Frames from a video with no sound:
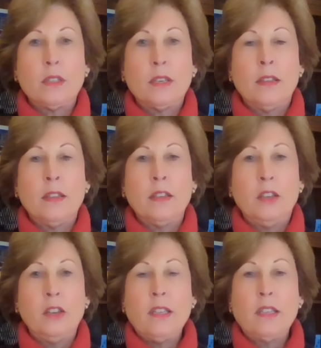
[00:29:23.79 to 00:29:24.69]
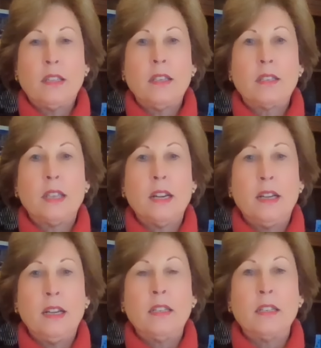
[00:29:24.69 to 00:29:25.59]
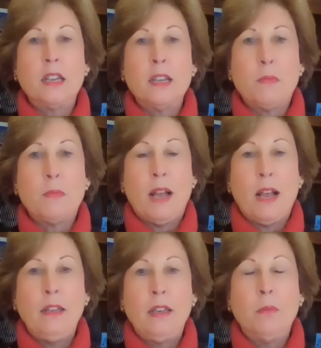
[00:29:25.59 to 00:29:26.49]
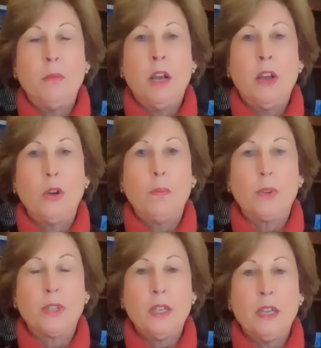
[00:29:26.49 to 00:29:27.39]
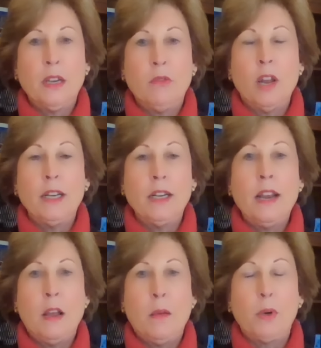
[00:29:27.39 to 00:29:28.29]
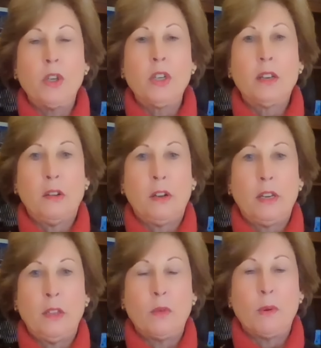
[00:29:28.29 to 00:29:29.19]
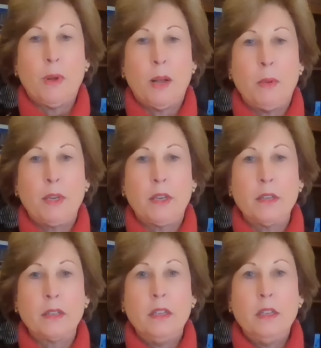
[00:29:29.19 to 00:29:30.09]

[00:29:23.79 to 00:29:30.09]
and the United States Senate needs to get behind him 100% right now, particularly the Republicans,